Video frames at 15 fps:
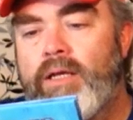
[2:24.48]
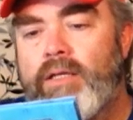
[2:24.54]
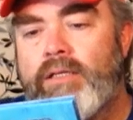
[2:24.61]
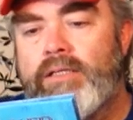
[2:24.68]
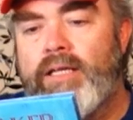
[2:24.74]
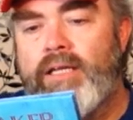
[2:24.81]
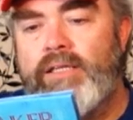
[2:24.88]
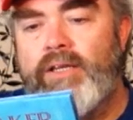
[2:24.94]
It
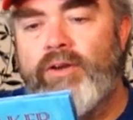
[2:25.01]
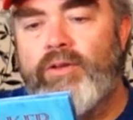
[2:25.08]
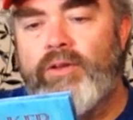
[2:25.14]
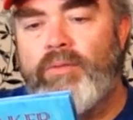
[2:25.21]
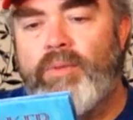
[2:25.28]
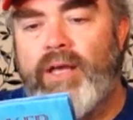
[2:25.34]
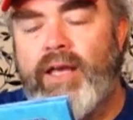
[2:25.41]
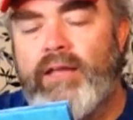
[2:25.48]
says here on
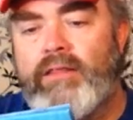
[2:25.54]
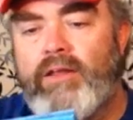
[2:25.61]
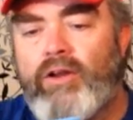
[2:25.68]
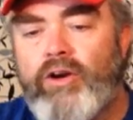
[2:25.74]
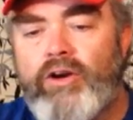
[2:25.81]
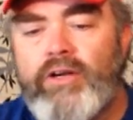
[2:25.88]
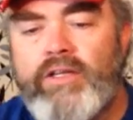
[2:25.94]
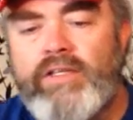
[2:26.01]
the back that
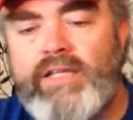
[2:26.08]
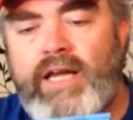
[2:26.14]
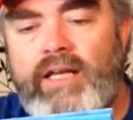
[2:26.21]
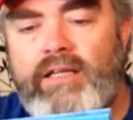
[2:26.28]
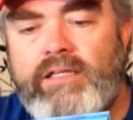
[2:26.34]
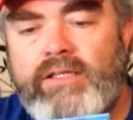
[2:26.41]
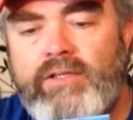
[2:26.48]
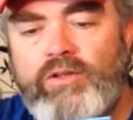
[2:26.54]
artist
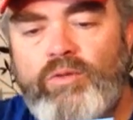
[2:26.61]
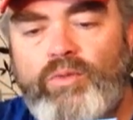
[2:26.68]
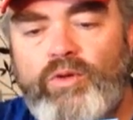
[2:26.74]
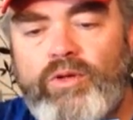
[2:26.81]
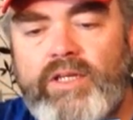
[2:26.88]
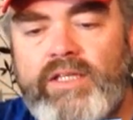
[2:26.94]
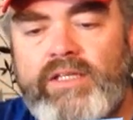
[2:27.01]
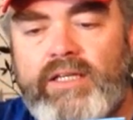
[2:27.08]
Alan
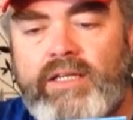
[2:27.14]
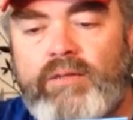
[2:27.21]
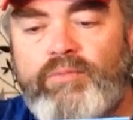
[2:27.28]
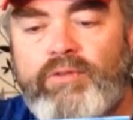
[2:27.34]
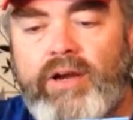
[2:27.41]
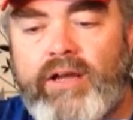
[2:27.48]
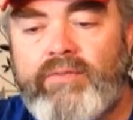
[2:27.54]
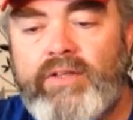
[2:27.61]
Syliboy studied
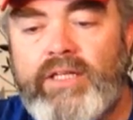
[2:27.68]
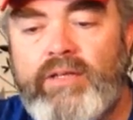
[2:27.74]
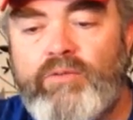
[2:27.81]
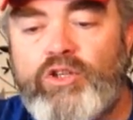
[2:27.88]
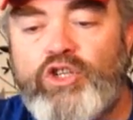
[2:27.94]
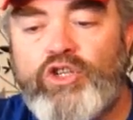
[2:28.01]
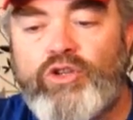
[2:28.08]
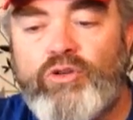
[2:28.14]
privately
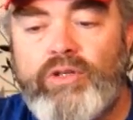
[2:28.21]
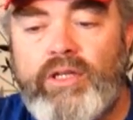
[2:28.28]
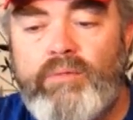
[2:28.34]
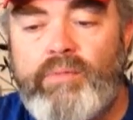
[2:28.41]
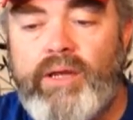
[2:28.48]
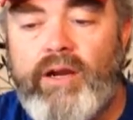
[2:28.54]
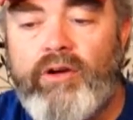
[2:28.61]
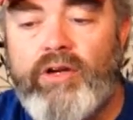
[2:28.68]
with Shirley
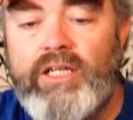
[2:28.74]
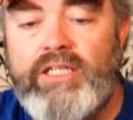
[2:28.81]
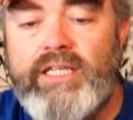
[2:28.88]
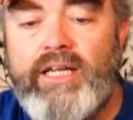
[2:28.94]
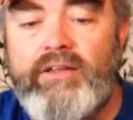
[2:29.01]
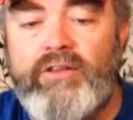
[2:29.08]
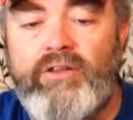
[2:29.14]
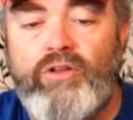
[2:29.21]
Bear and
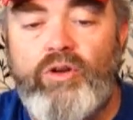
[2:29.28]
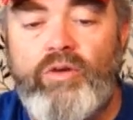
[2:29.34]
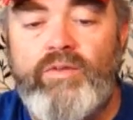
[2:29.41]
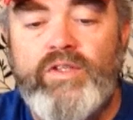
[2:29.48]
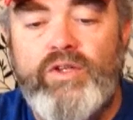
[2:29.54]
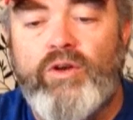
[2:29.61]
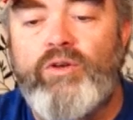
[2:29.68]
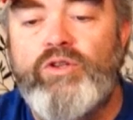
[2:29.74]
attended the Nova
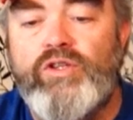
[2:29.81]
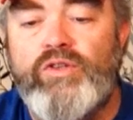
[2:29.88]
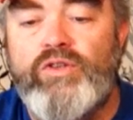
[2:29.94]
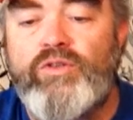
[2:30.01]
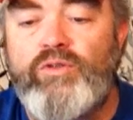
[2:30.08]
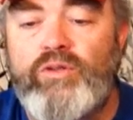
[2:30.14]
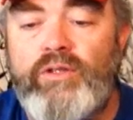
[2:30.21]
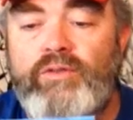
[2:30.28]
Scotia
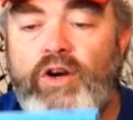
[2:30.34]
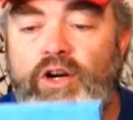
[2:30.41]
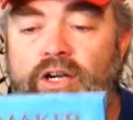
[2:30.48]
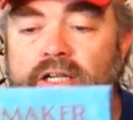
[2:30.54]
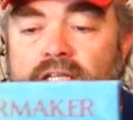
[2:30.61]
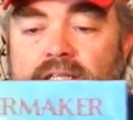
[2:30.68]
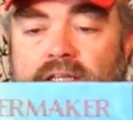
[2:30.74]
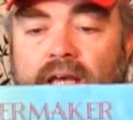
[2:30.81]
School of Art
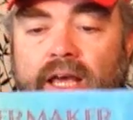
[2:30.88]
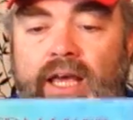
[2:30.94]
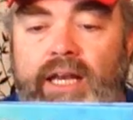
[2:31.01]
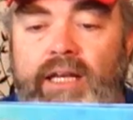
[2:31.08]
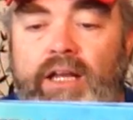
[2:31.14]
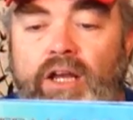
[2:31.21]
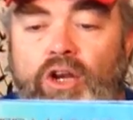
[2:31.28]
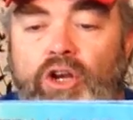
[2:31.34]
and
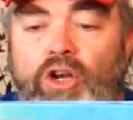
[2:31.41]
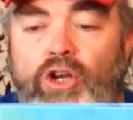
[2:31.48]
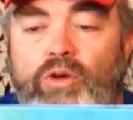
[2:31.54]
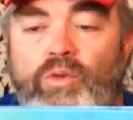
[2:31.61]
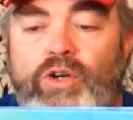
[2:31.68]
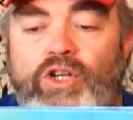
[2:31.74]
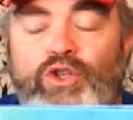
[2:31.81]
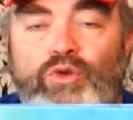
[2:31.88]
Design,
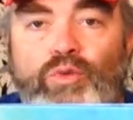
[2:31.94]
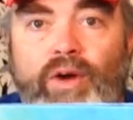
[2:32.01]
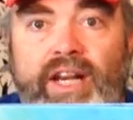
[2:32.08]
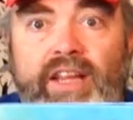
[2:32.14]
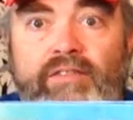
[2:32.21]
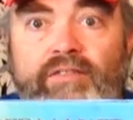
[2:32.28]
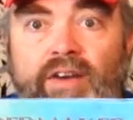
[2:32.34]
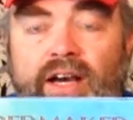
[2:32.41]
where
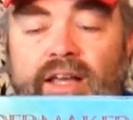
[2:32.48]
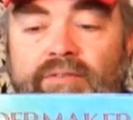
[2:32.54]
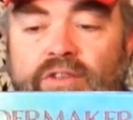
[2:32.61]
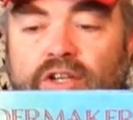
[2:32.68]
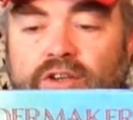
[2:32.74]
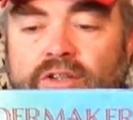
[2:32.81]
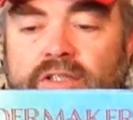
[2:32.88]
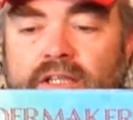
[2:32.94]
25
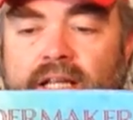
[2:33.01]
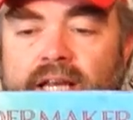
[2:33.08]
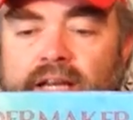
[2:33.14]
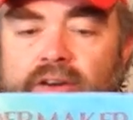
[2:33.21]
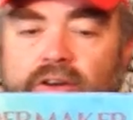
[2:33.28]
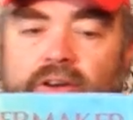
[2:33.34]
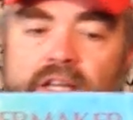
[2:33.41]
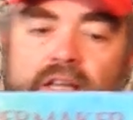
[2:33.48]
years
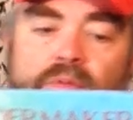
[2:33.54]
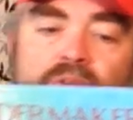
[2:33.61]
later he